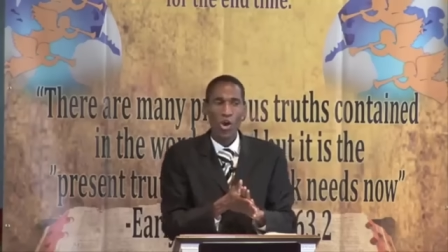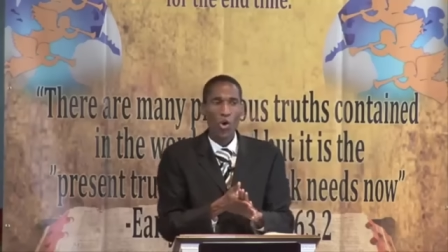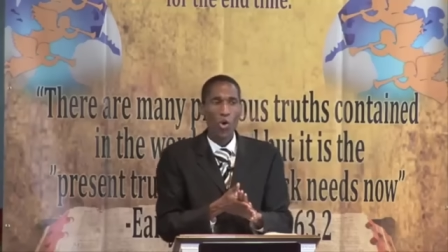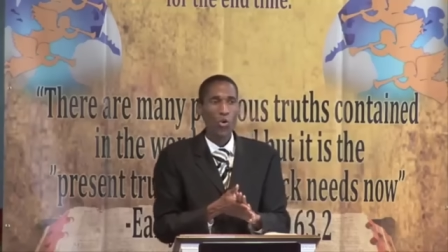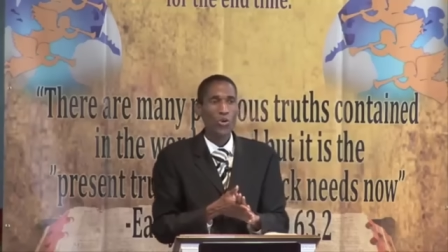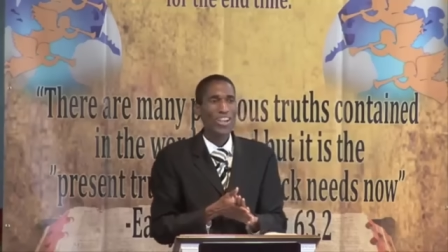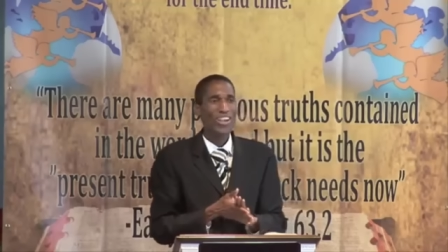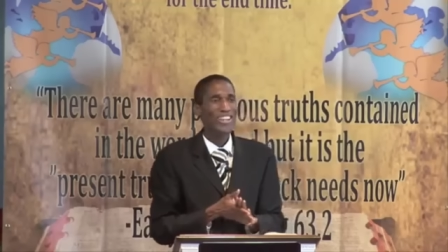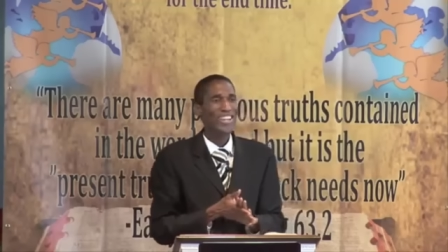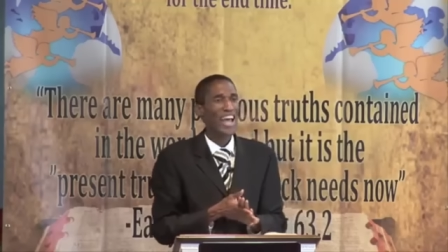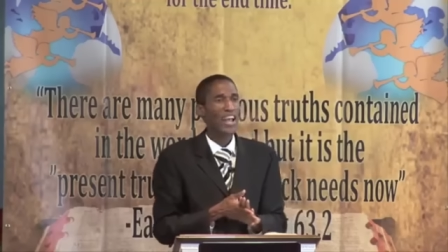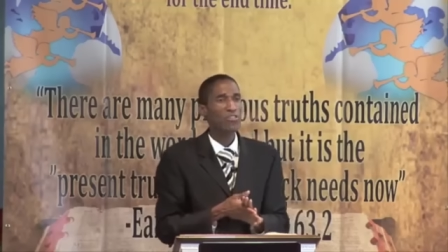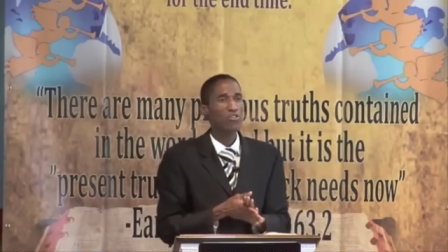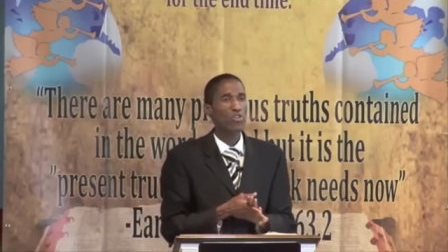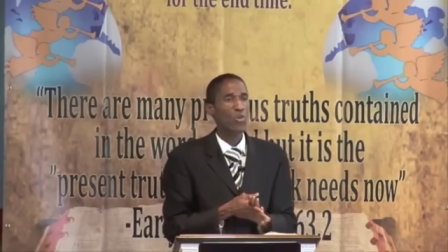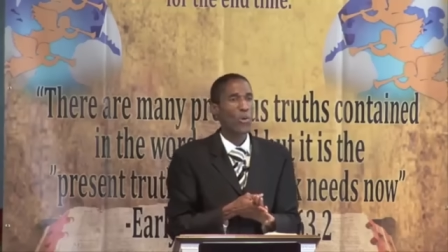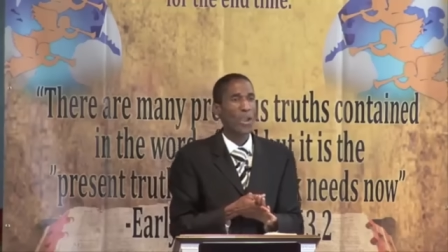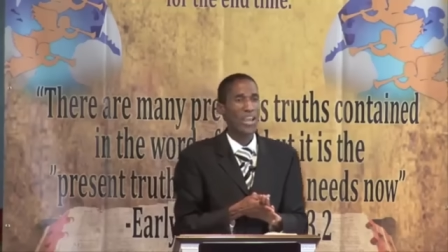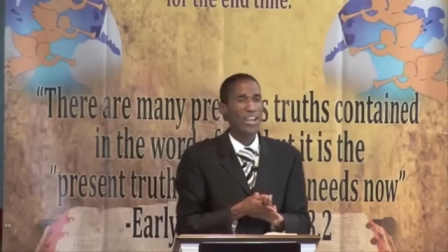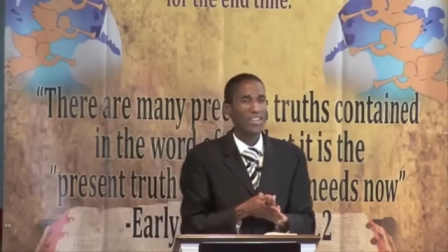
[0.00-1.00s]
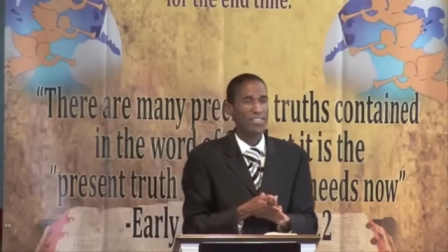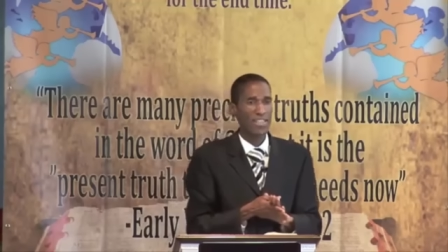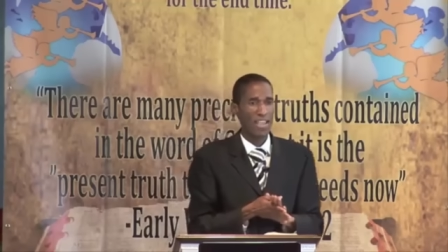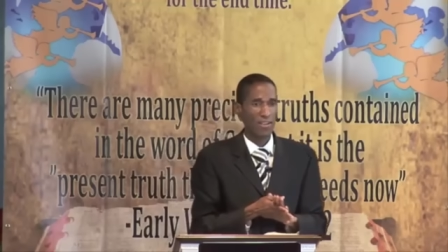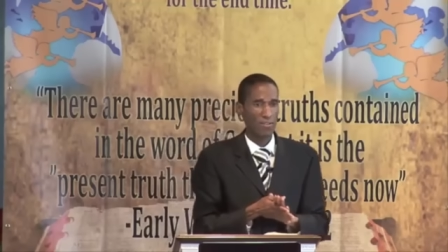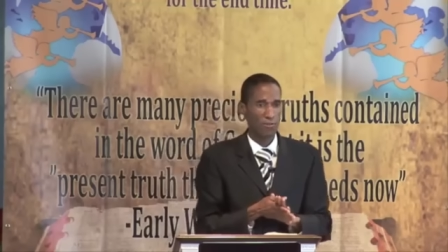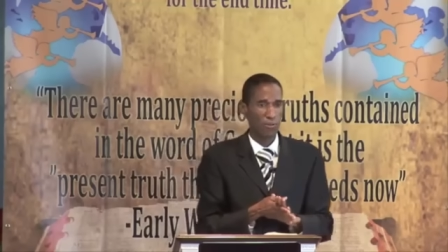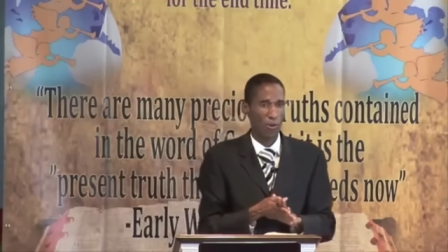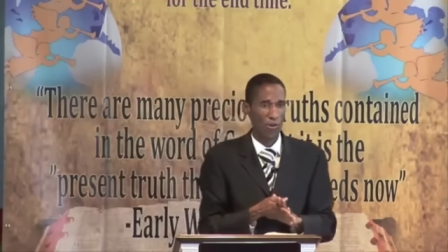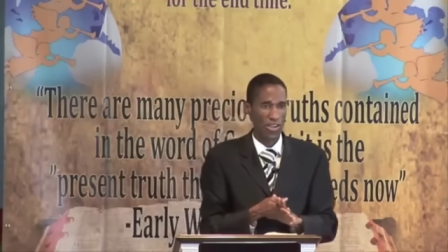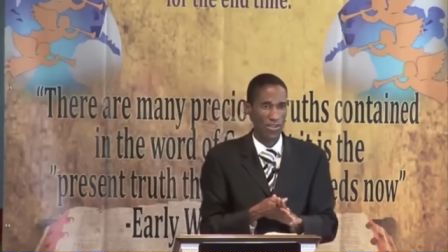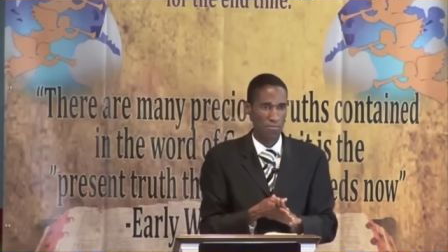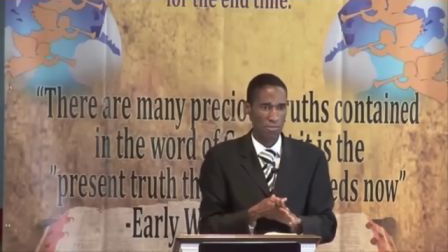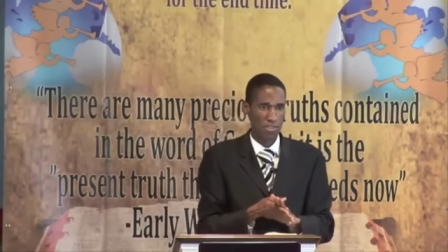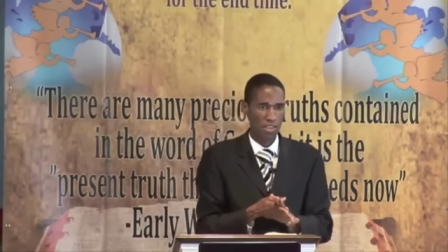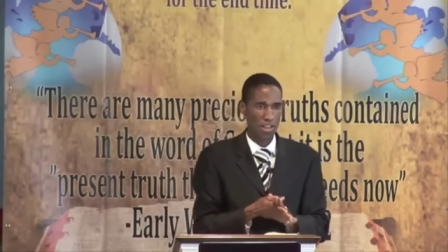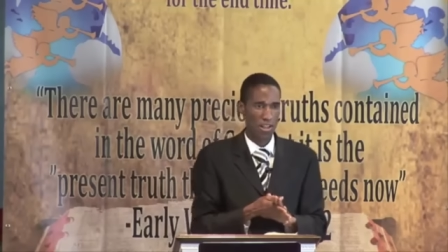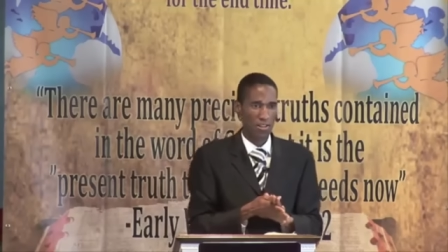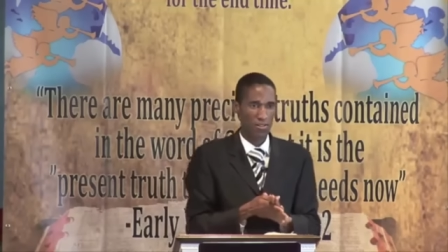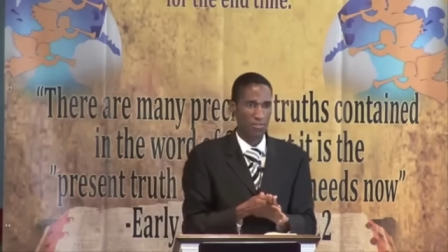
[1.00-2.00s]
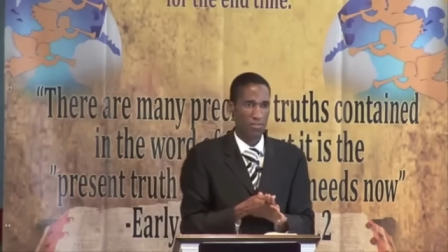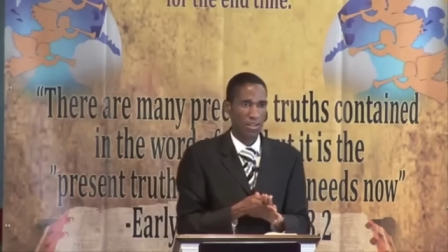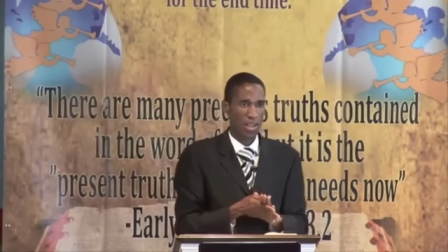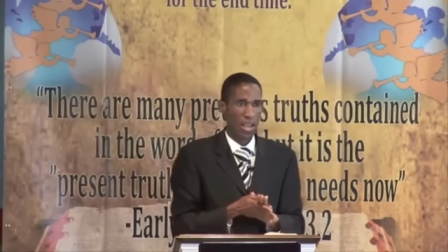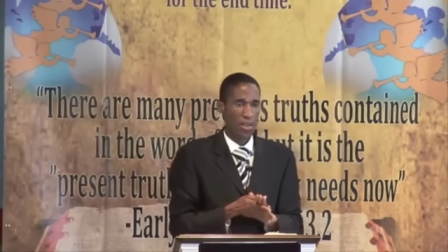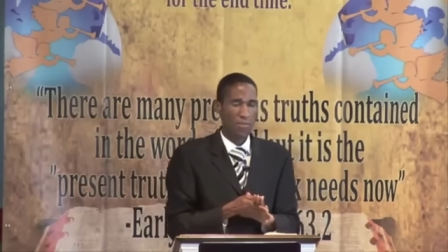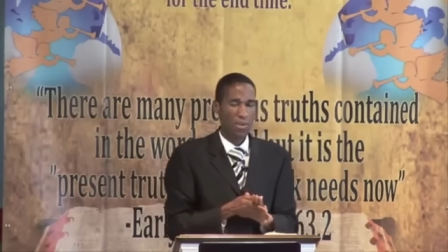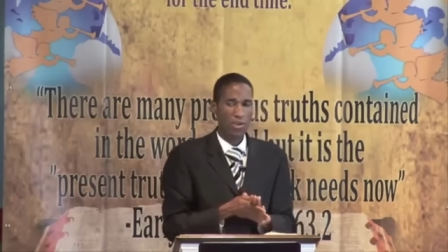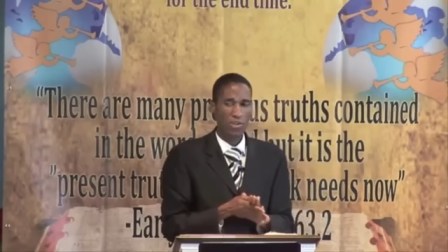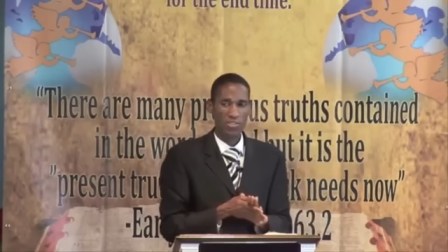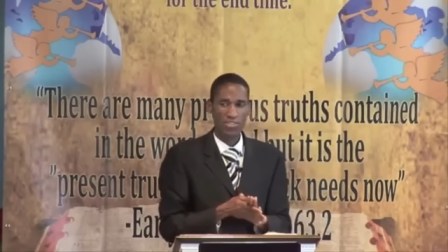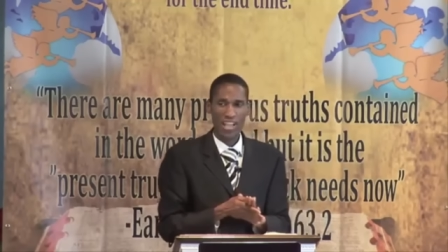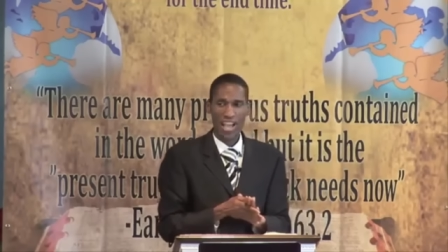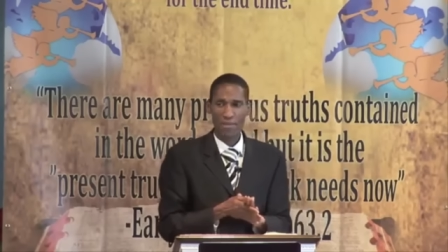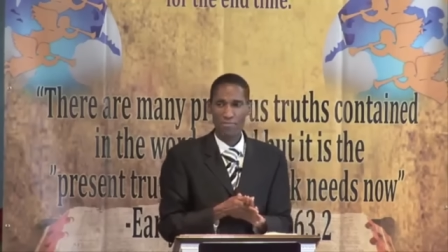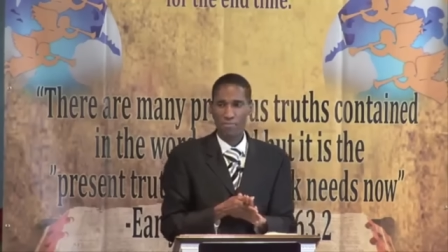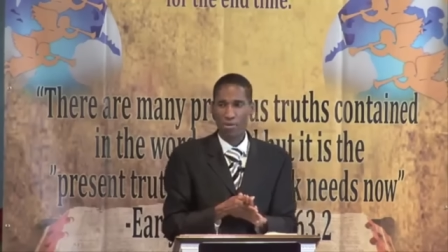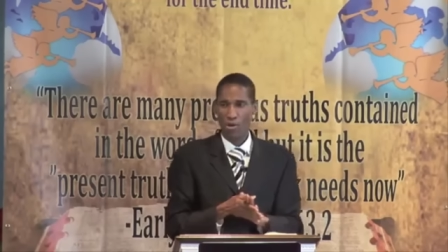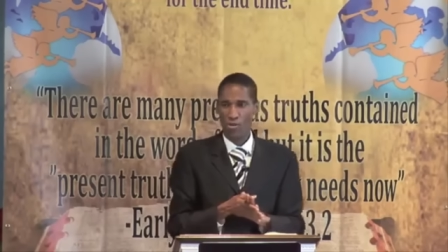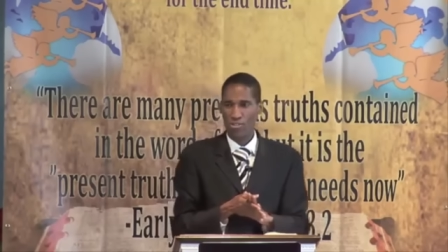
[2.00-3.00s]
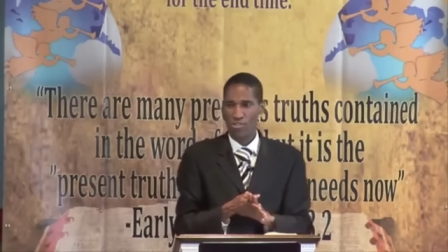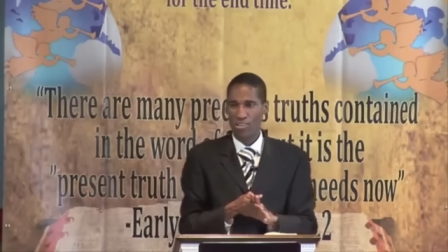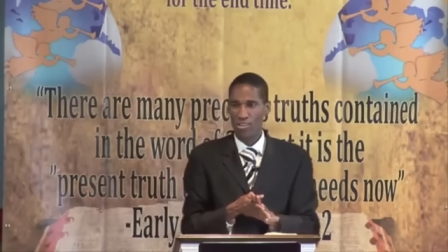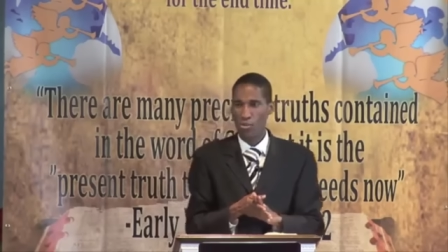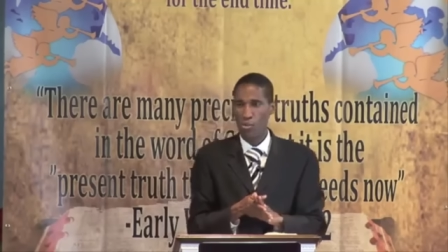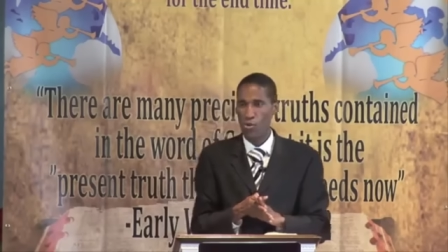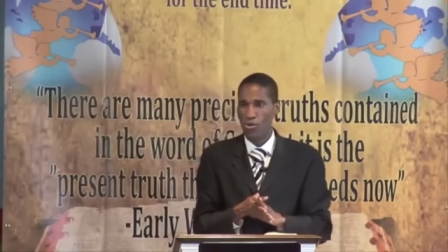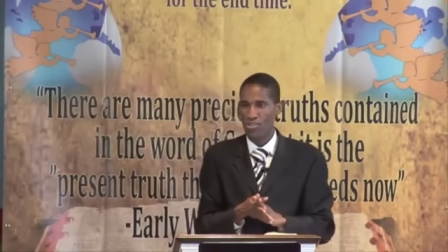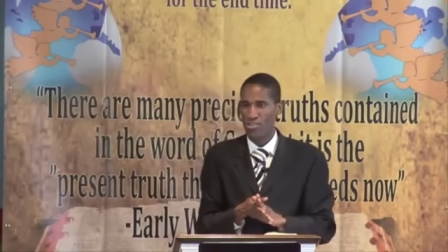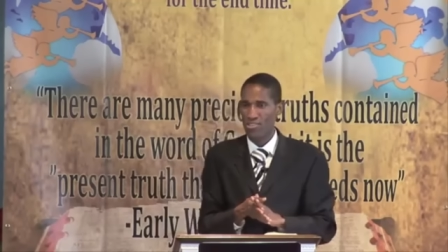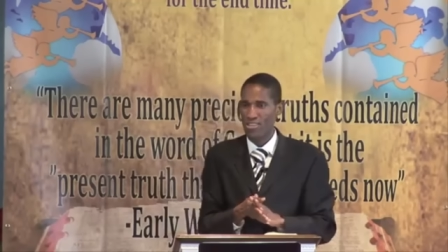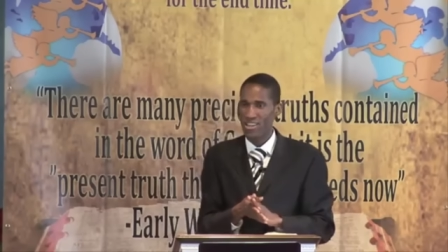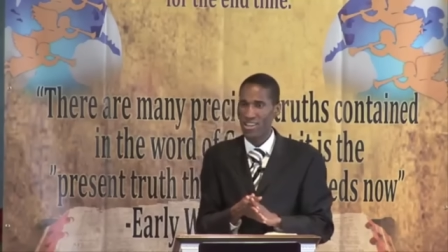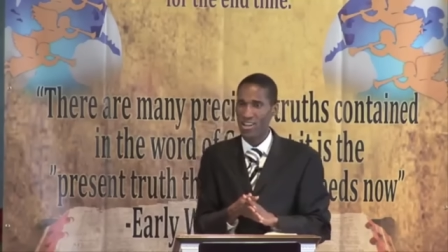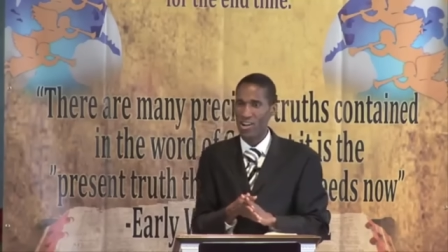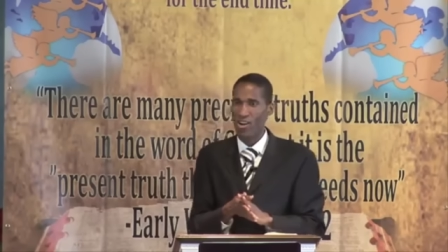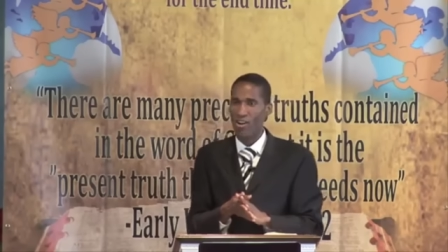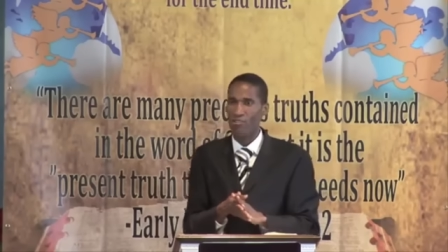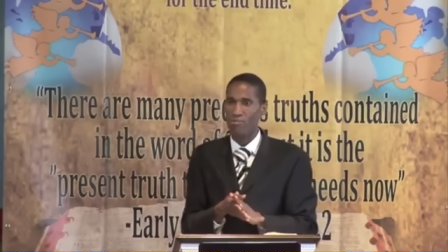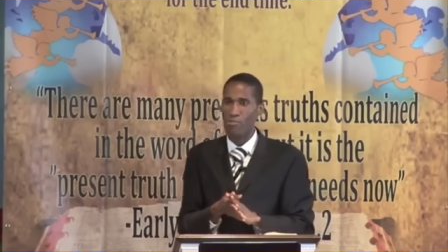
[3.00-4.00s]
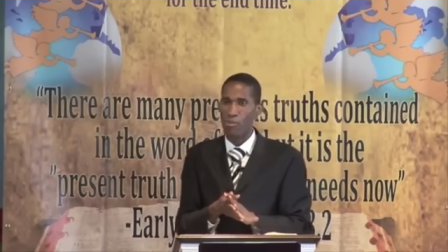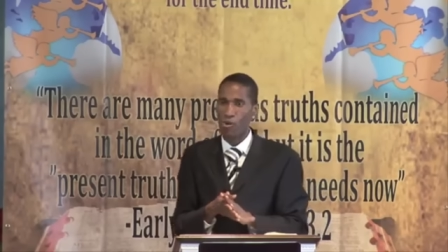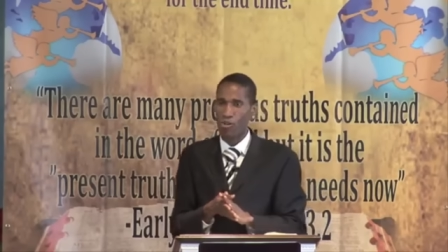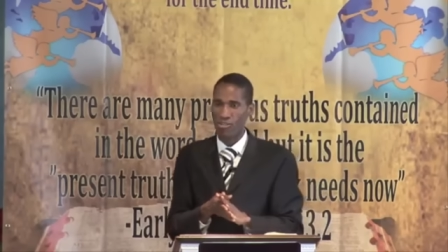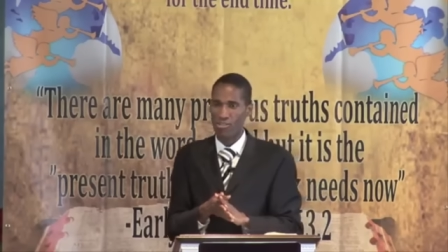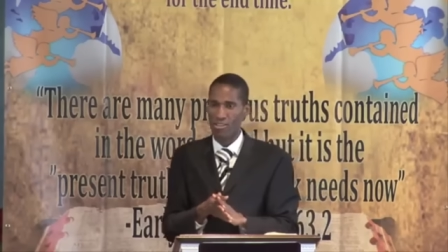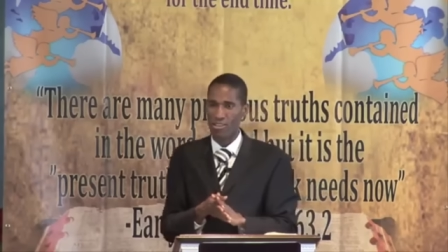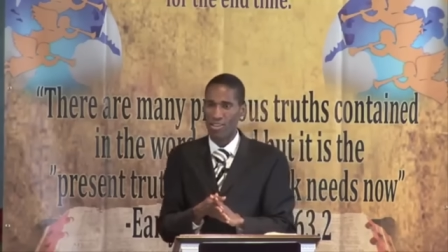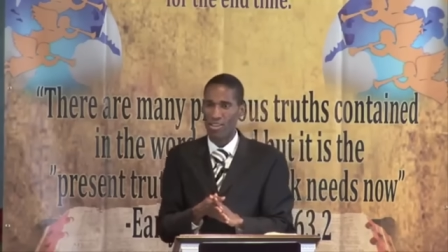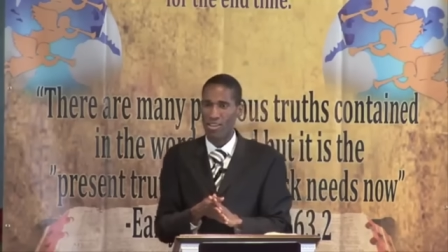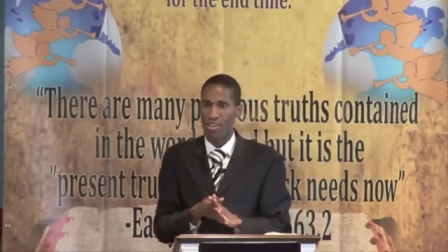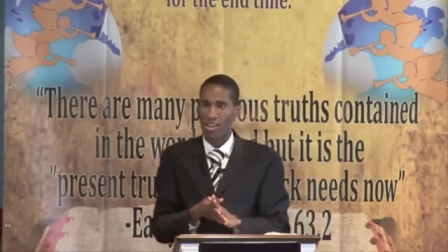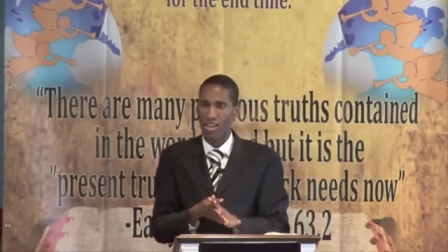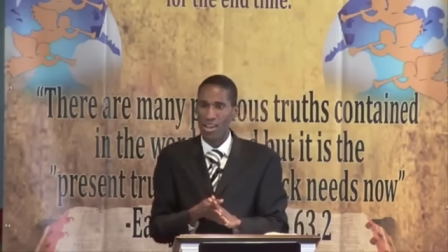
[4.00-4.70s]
who cannot do anything for himself because that person was sick of palsy.